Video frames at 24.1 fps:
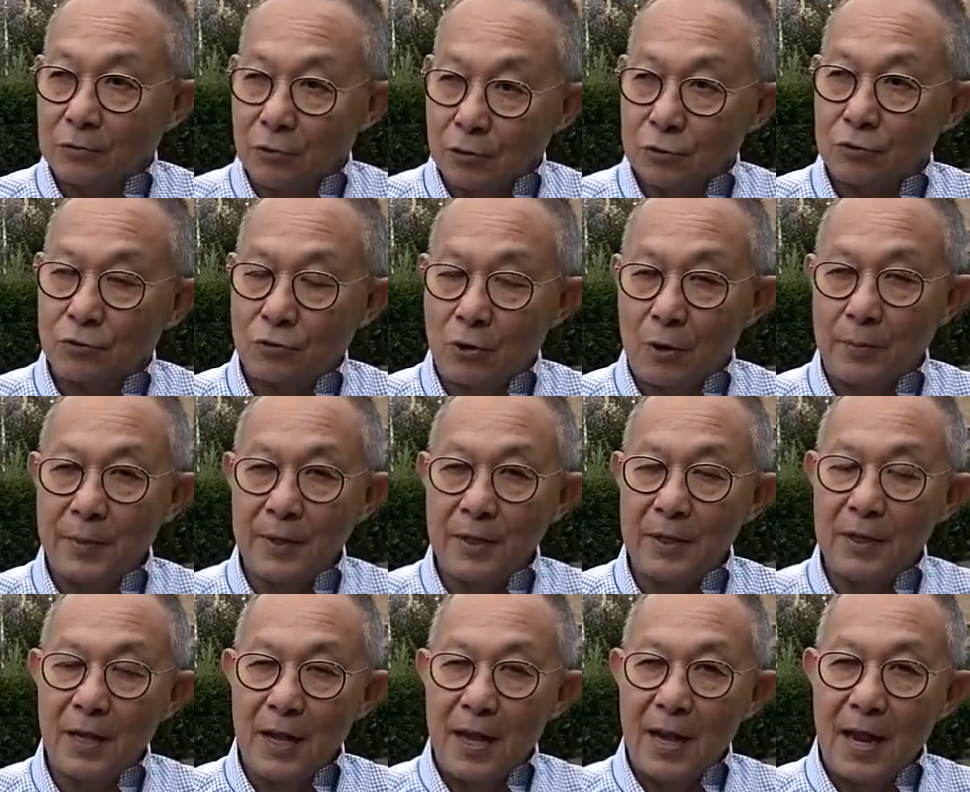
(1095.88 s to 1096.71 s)
the rose
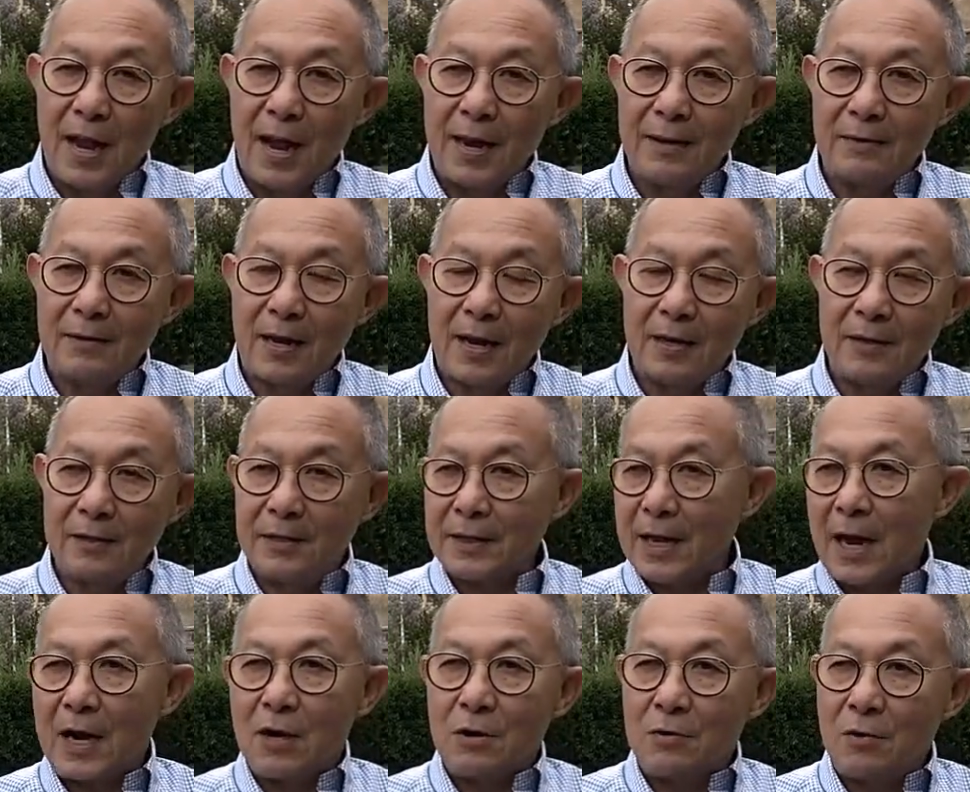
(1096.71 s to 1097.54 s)
robin. And
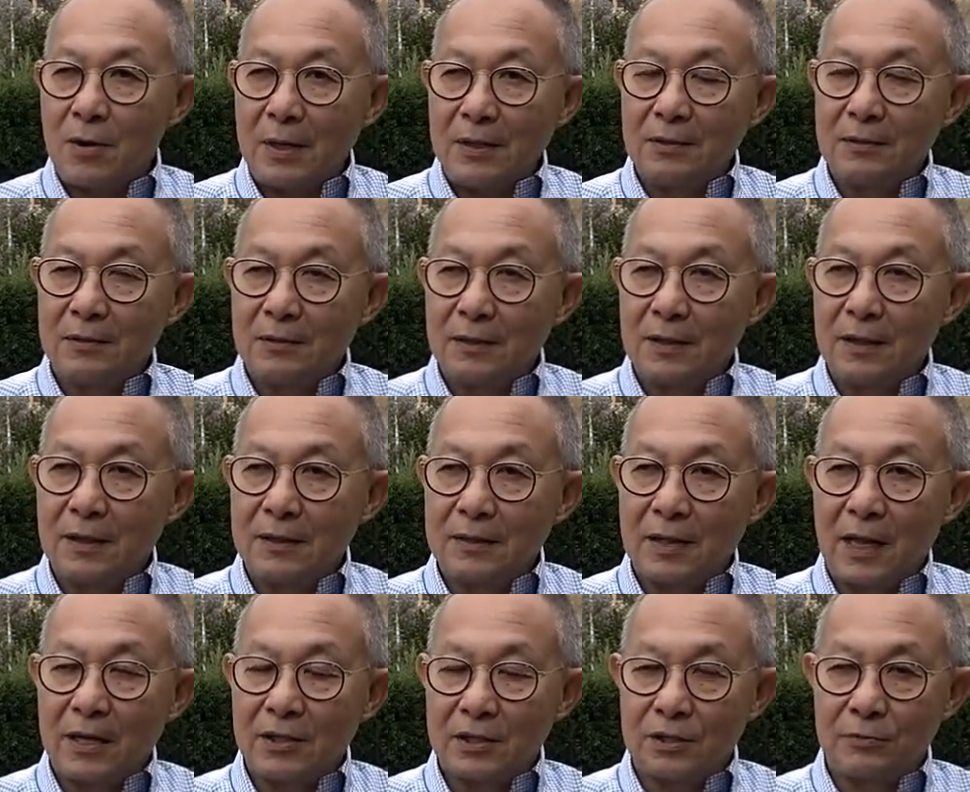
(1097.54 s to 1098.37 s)
the other one
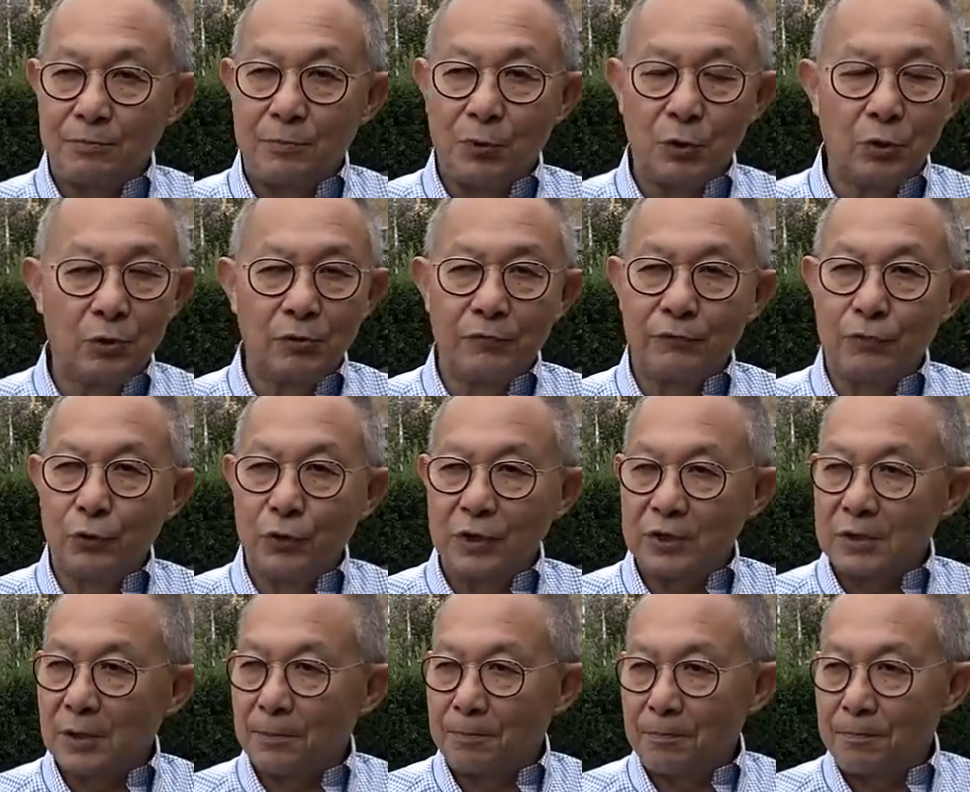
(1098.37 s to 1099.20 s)
that is
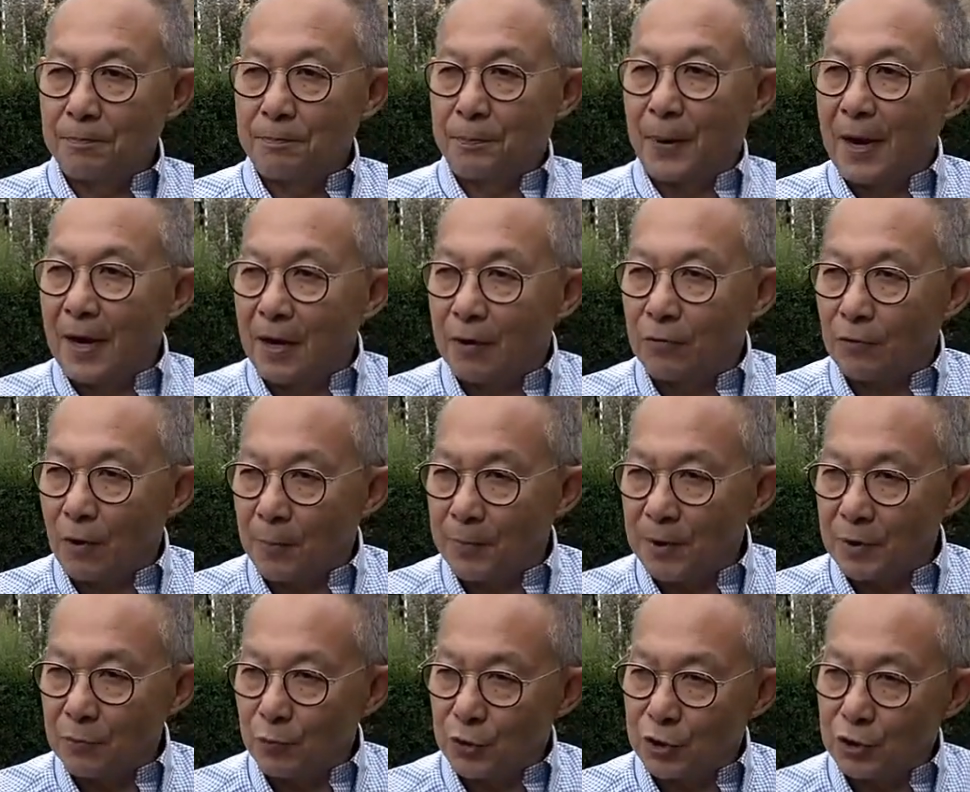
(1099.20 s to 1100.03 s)
beautiful is the pink
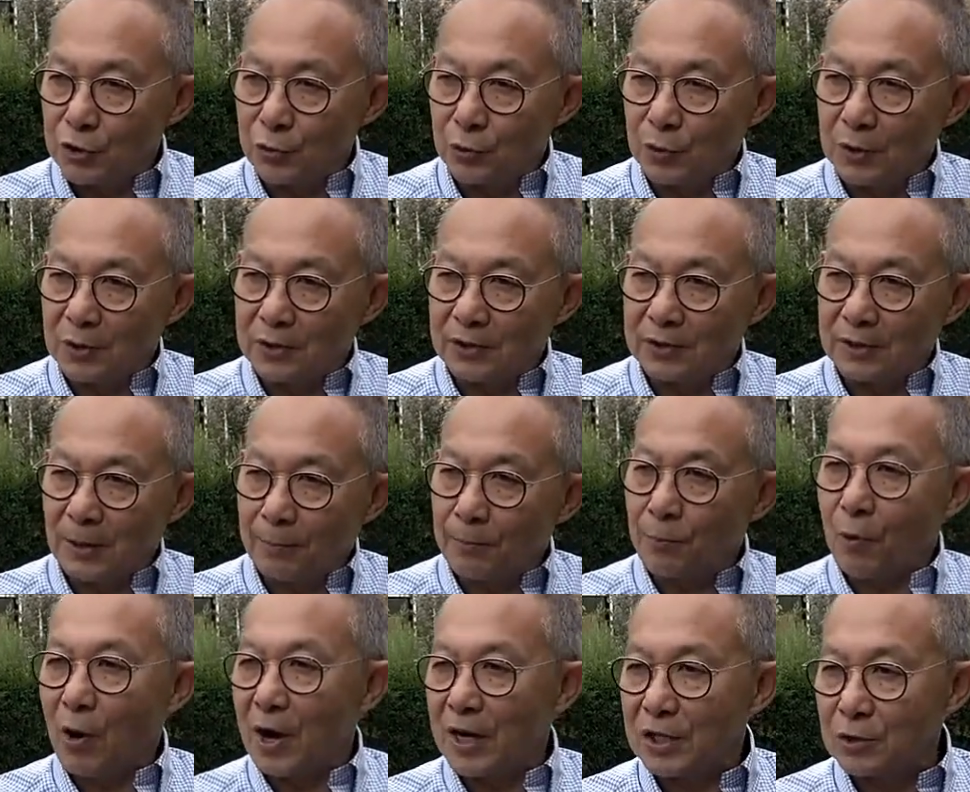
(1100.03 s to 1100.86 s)
robin, which you were
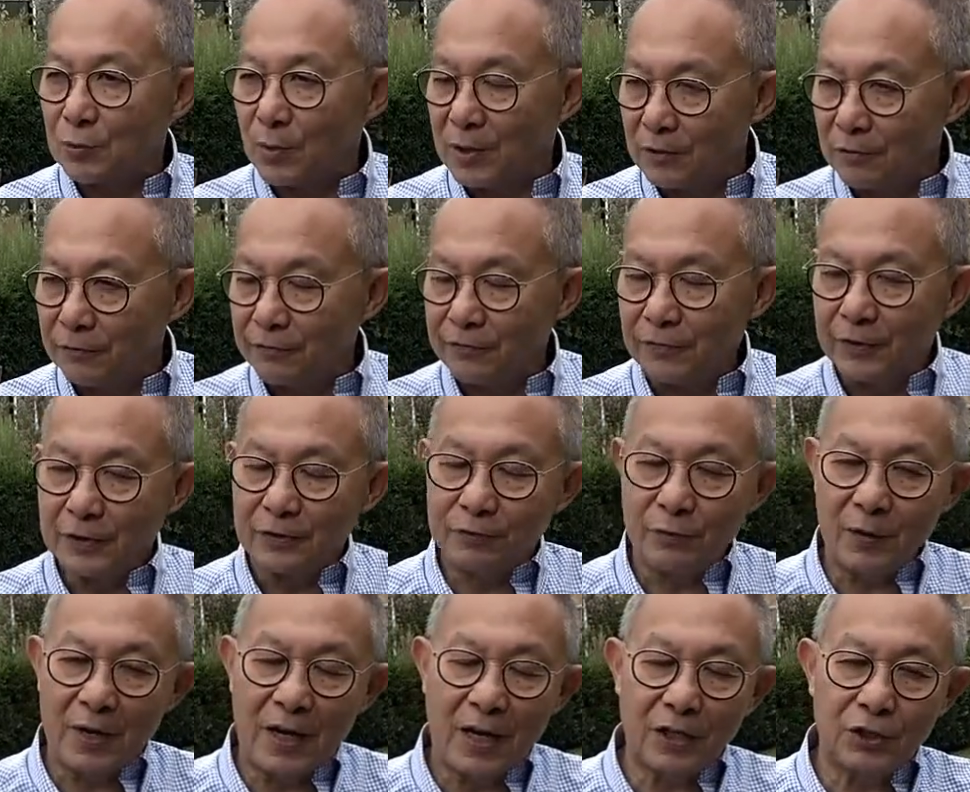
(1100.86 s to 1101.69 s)
surprised
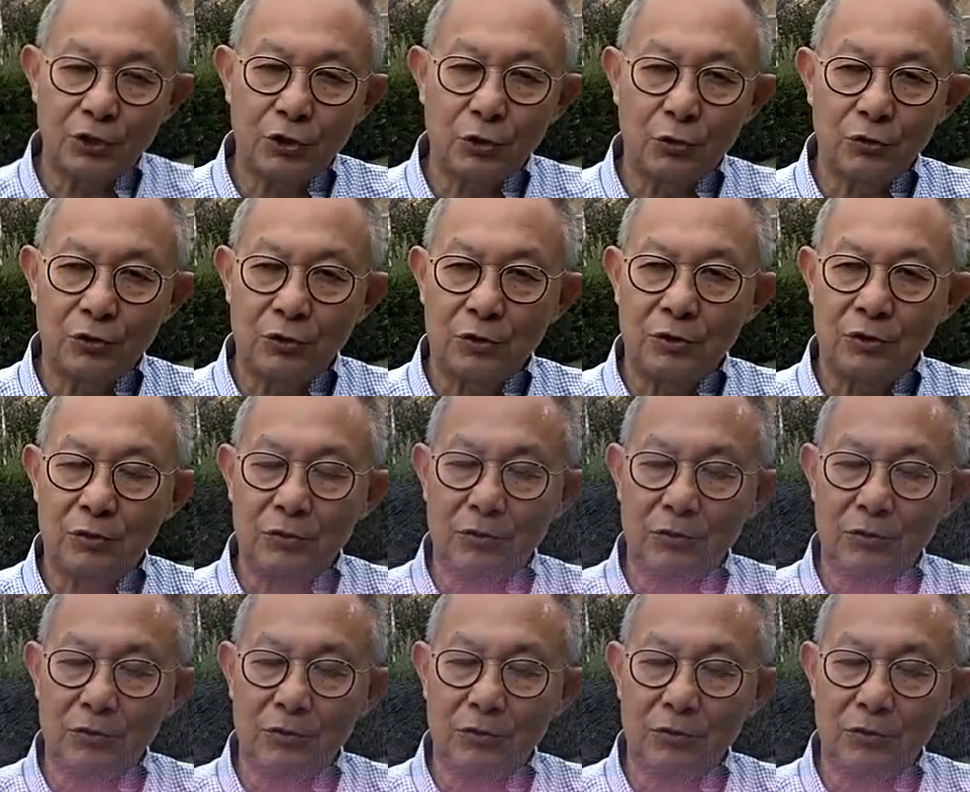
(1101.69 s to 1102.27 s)
when I showed